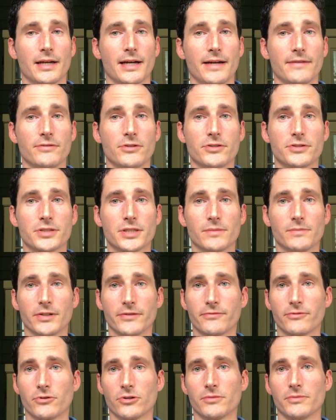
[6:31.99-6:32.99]
I've used it
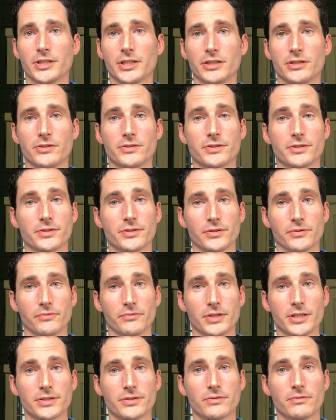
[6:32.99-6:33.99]
before, but it uses a
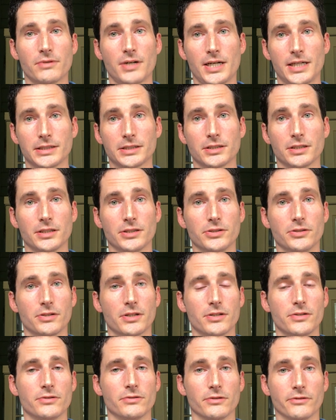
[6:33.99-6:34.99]
wristwatch, and you
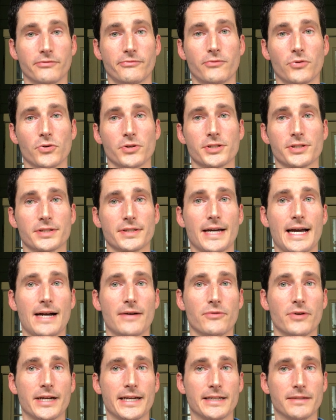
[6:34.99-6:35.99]
can do a force
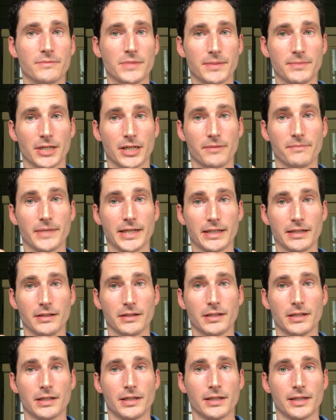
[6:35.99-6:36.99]
that way. And maybe I'll make
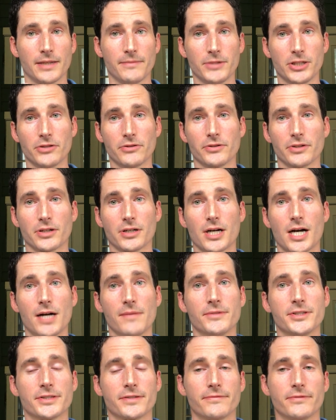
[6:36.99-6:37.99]
let me know in the
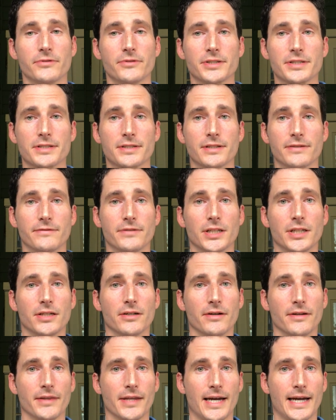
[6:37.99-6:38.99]
comments if you want to see a
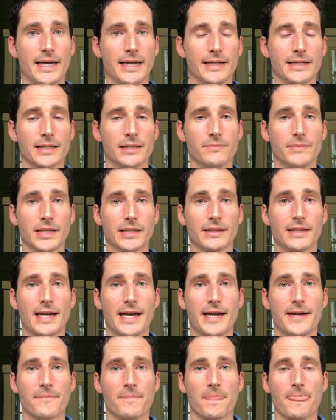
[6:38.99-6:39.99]
video on that. I can make
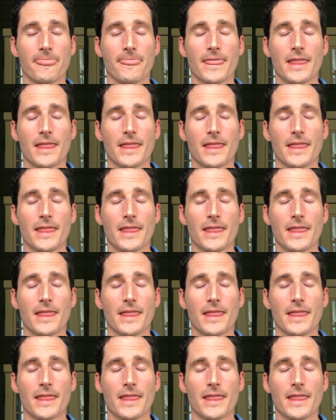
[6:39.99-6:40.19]
that.